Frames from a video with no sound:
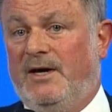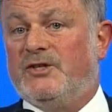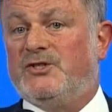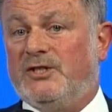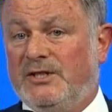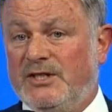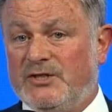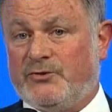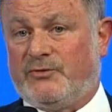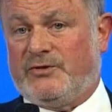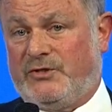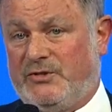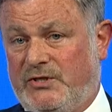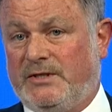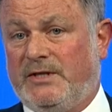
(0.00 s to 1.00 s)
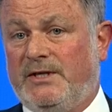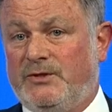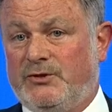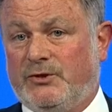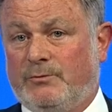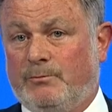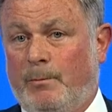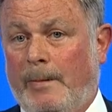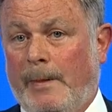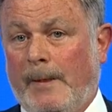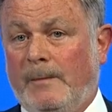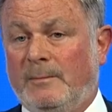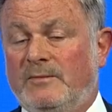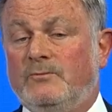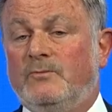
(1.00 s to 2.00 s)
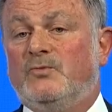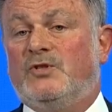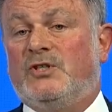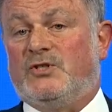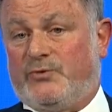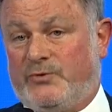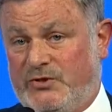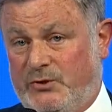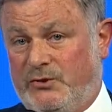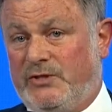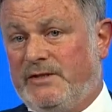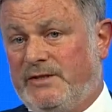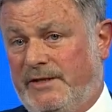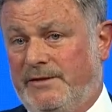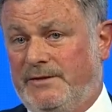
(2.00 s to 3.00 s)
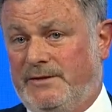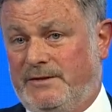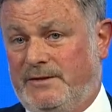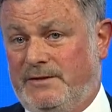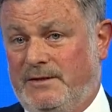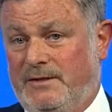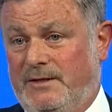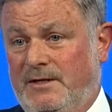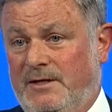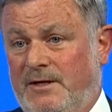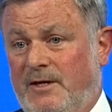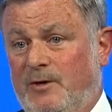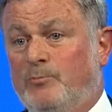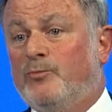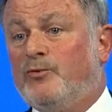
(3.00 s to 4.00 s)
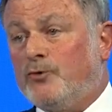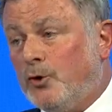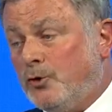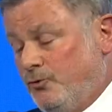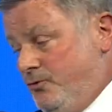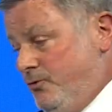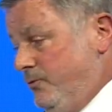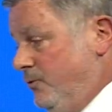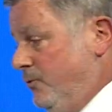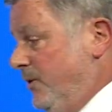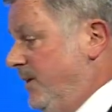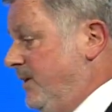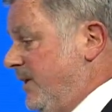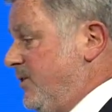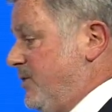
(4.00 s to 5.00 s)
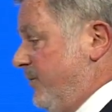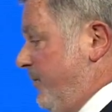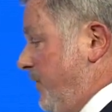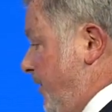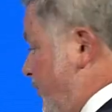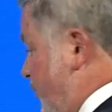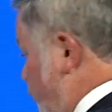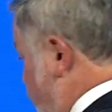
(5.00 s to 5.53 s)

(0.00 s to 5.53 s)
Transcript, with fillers: and she needs resuscitation she is resuscitated, brought to the intensive care